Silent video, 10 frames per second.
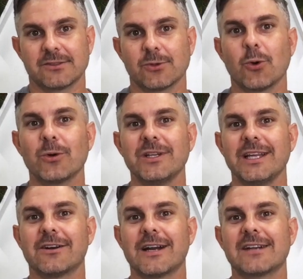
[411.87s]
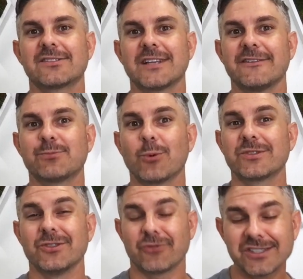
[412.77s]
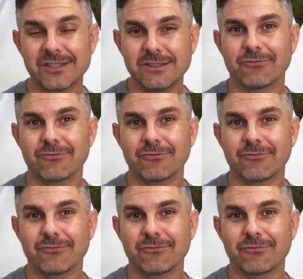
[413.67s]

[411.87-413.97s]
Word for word: So, according to the International Society of Sports Nutrition,